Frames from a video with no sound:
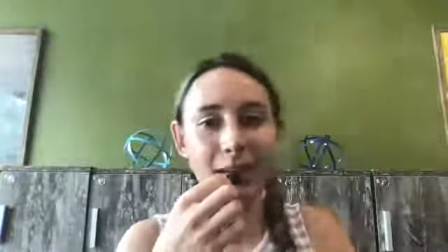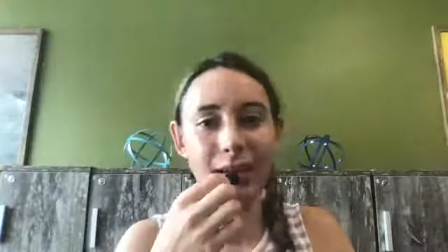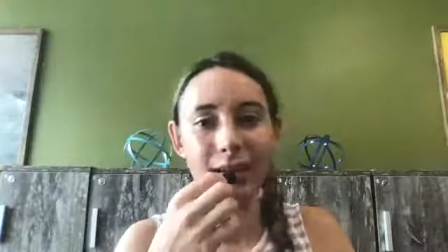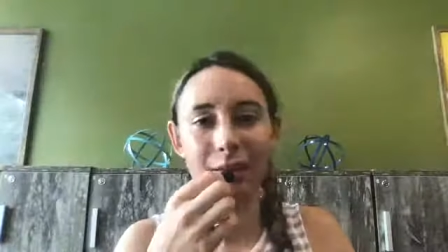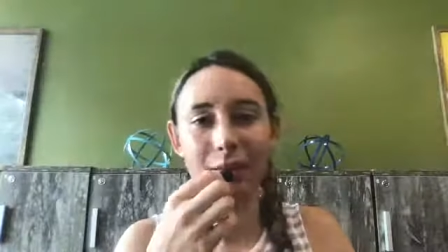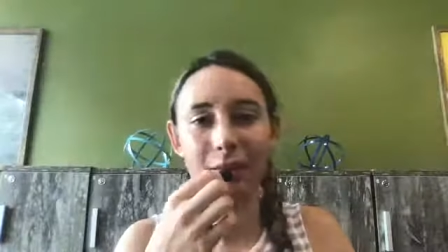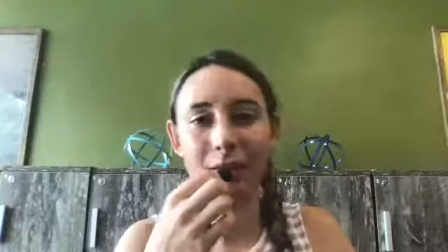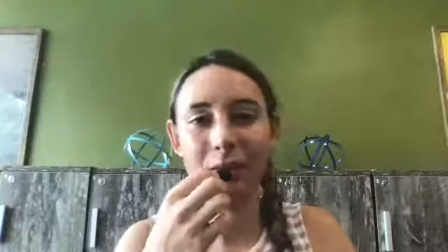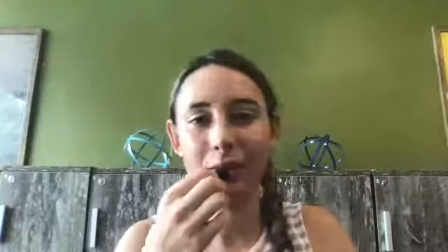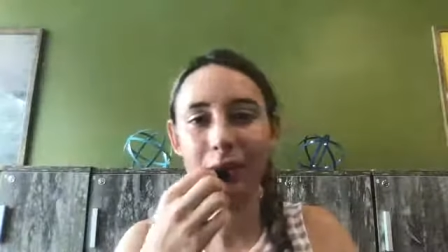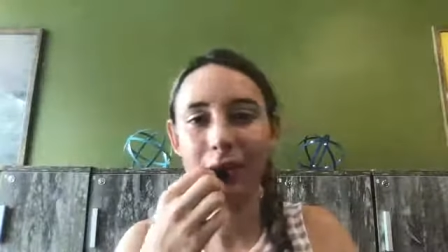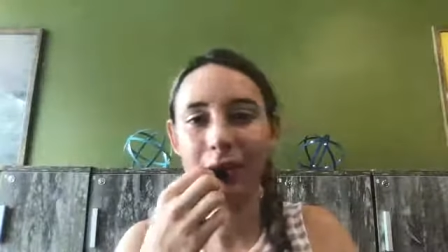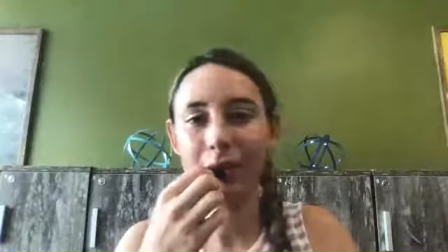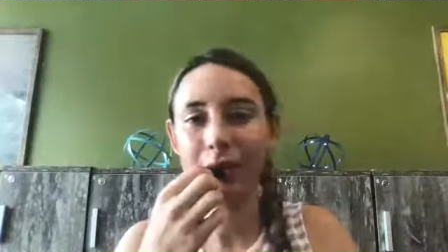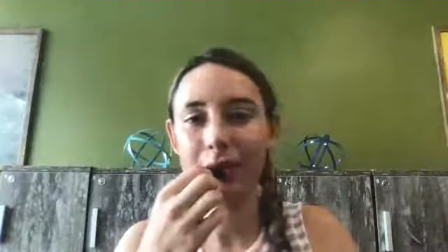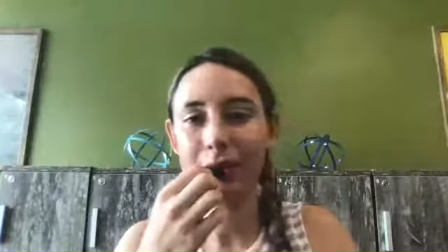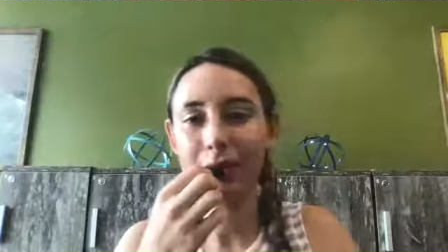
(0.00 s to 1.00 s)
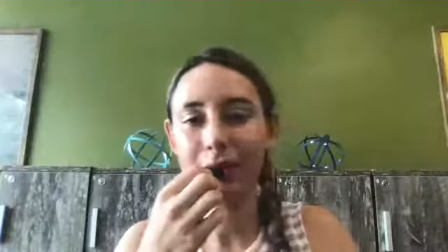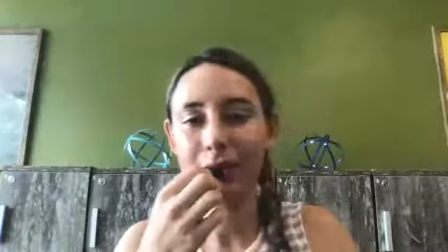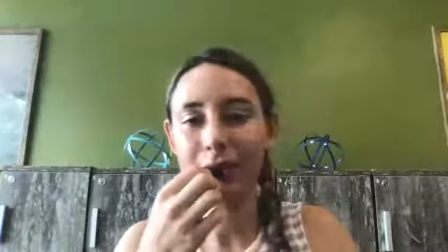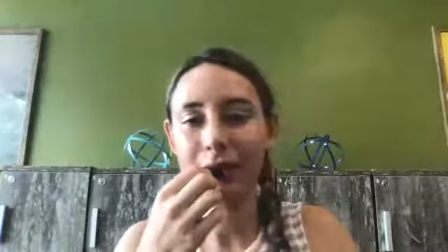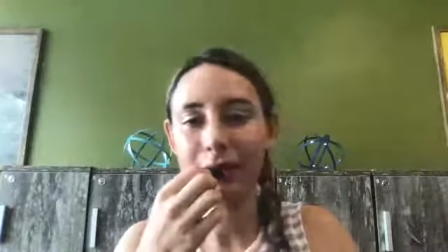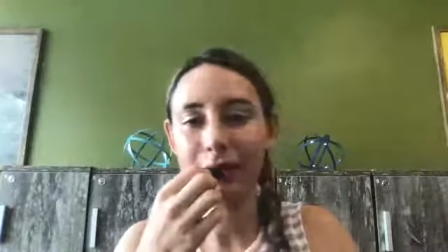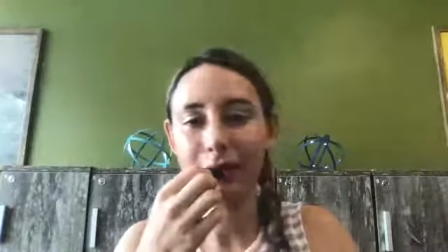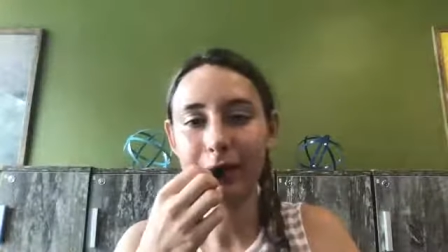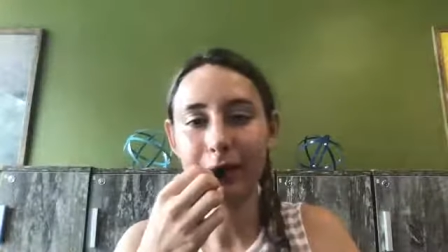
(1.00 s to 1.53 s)
It was one of those,
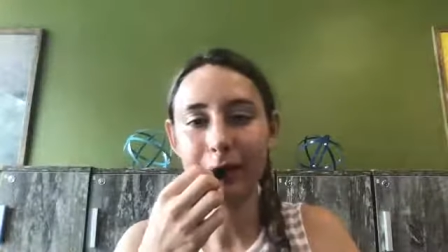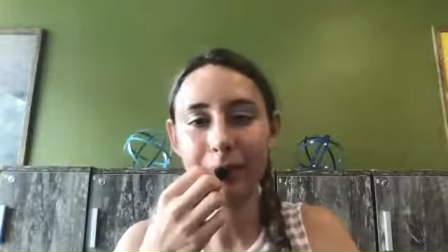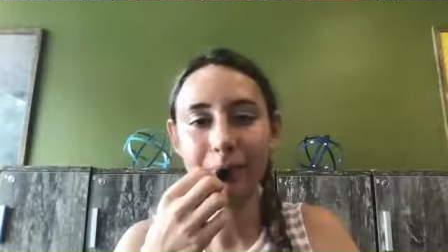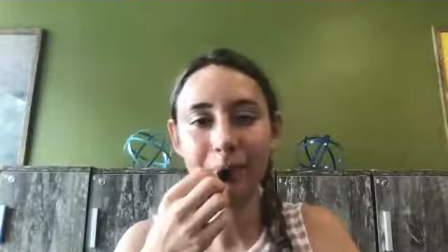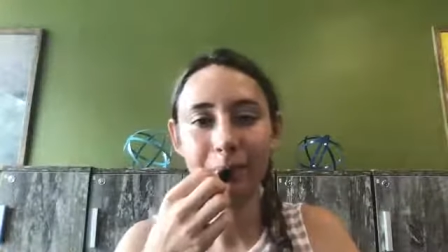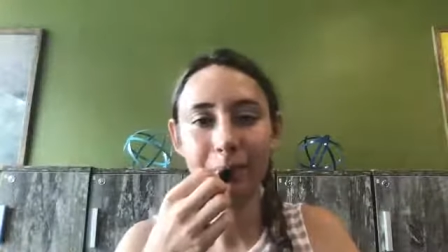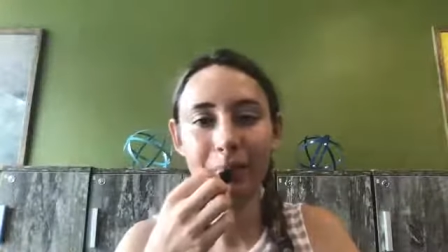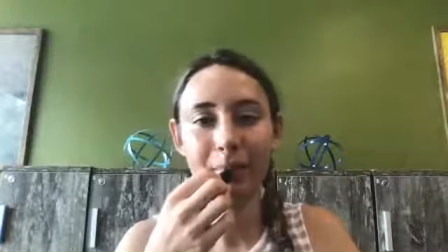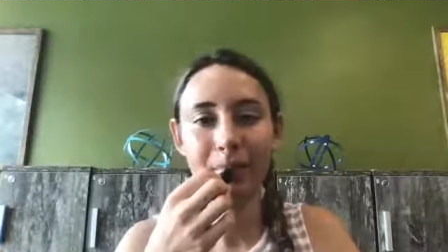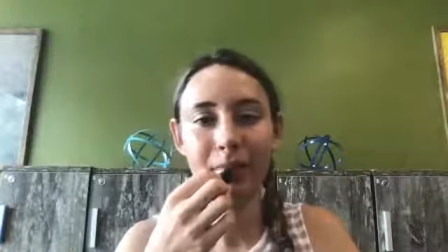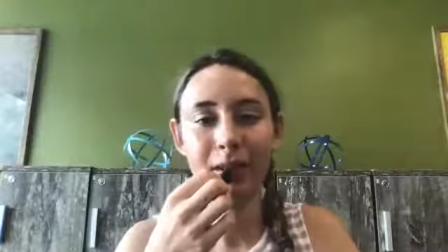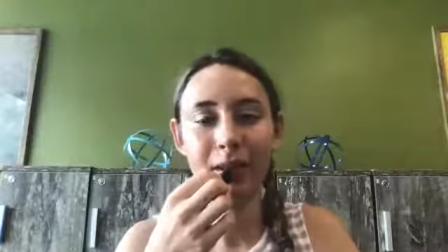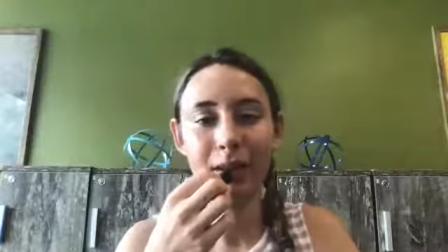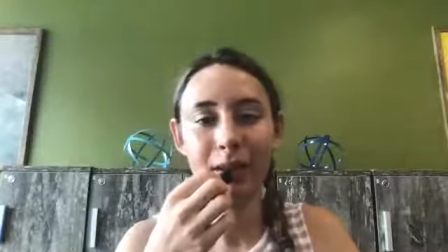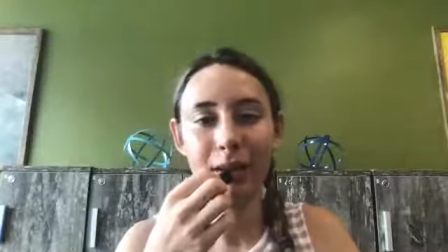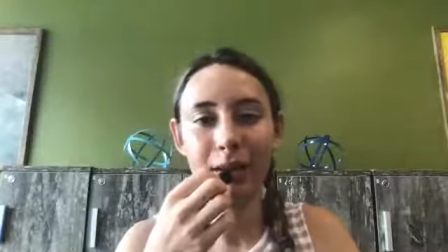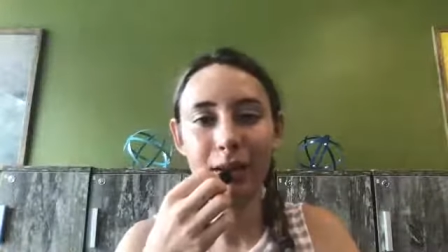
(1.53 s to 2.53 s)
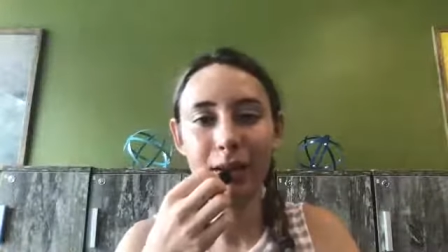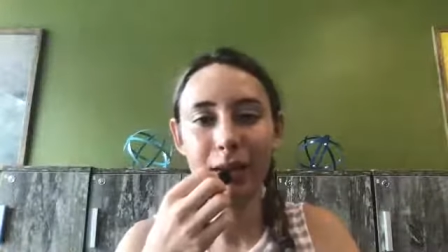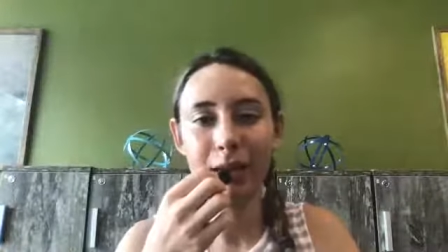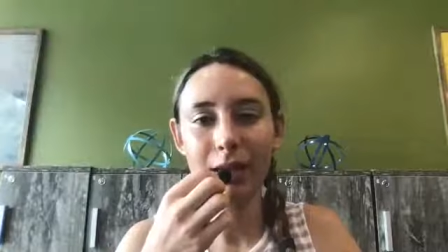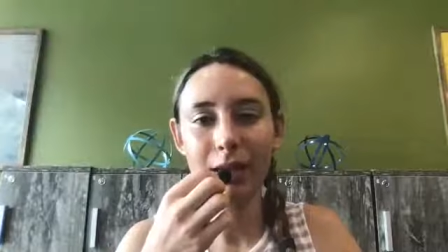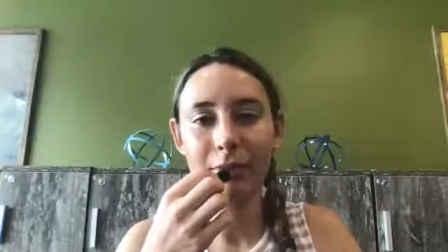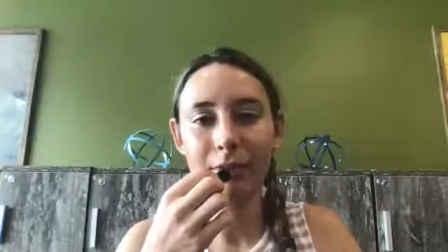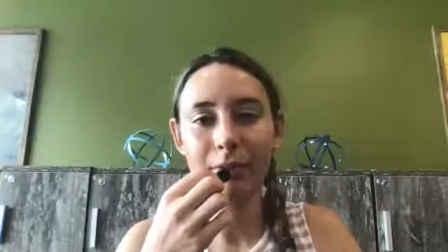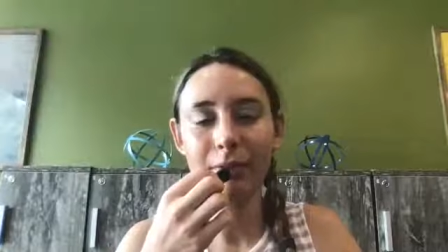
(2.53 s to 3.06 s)
um,
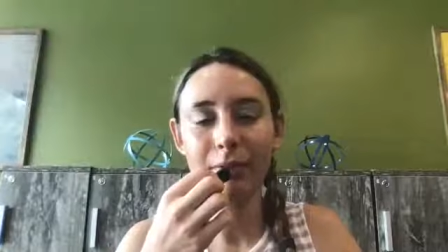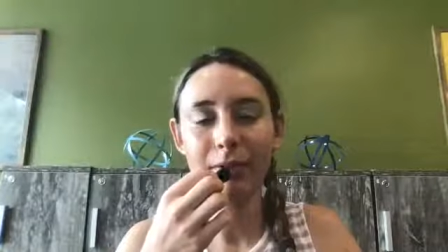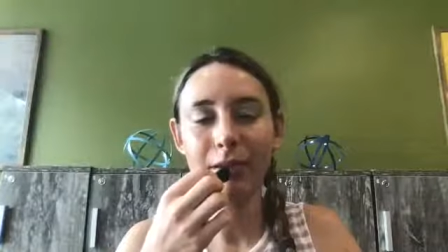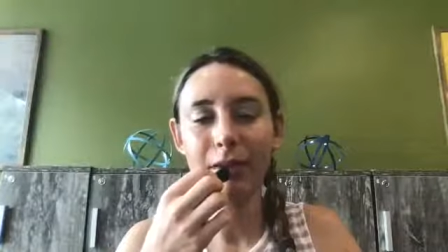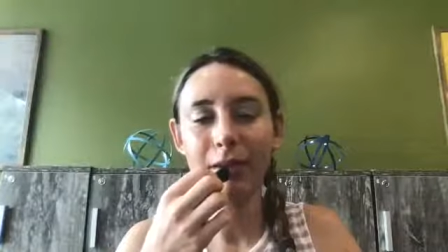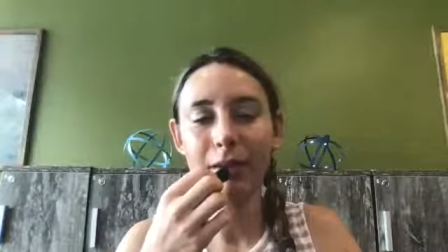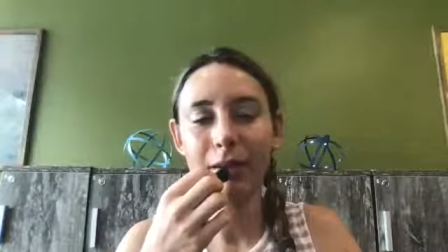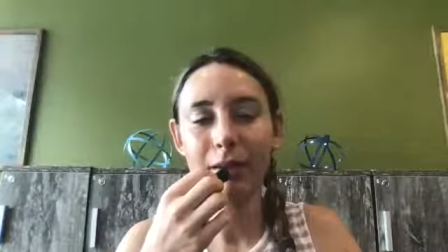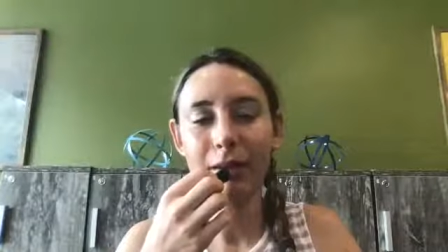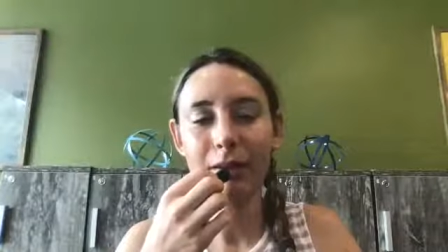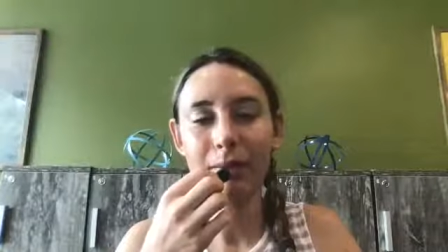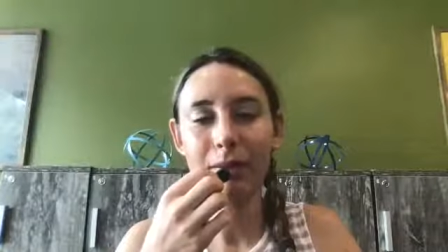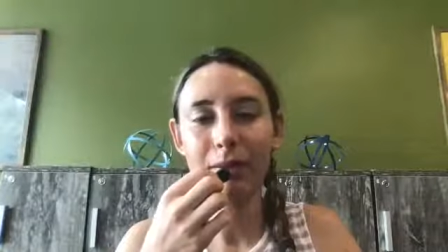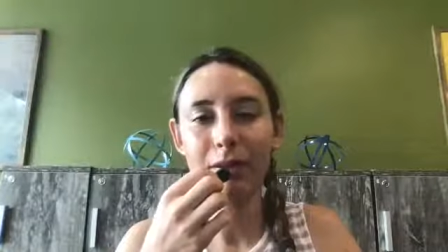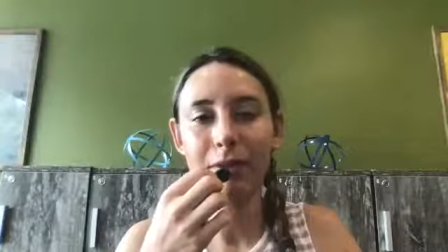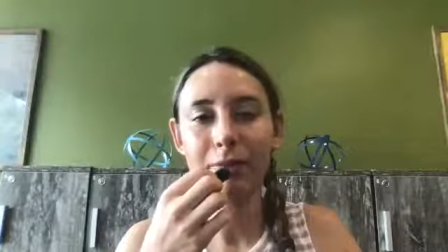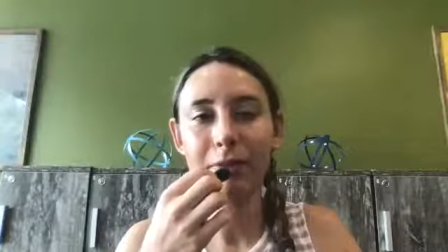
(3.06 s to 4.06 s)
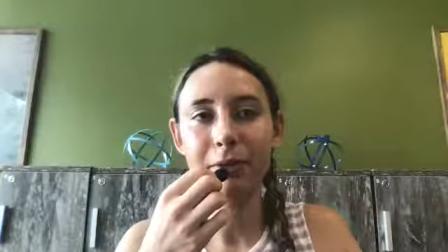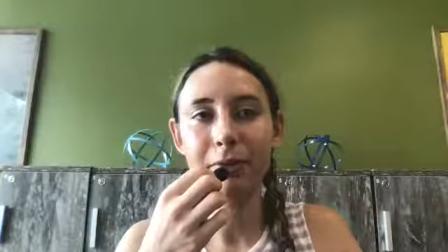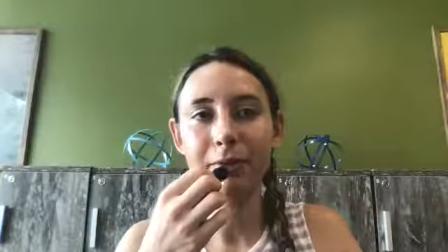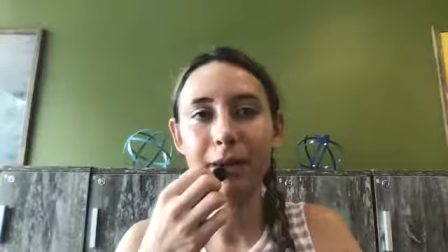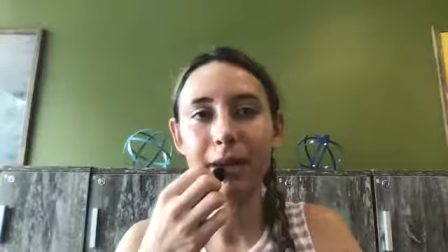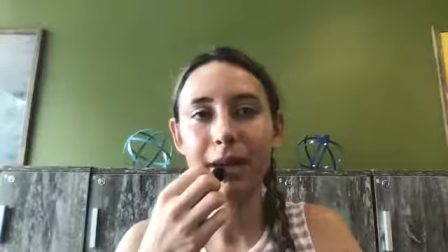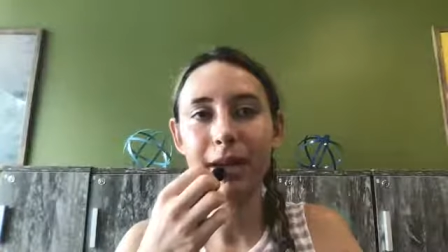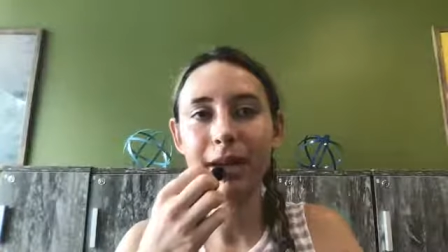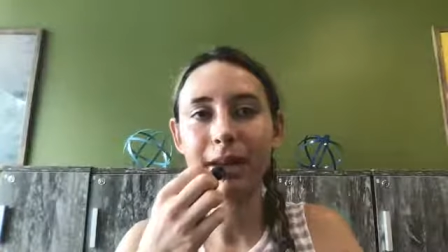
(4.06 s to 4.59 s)
it was, what do you call them? It was a fruit
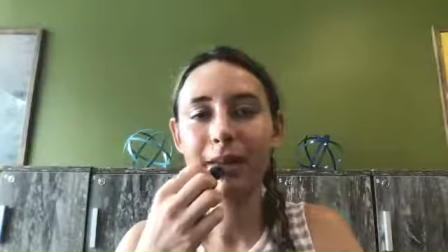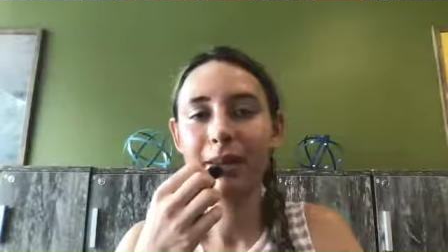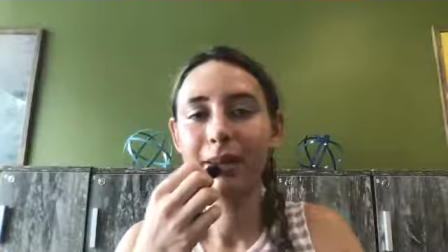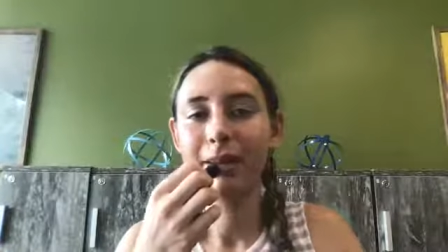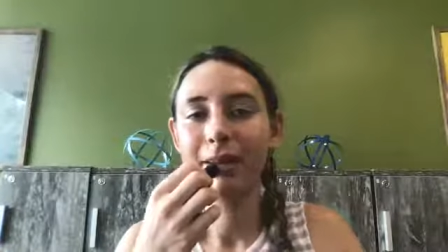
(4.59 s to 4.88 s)
fly.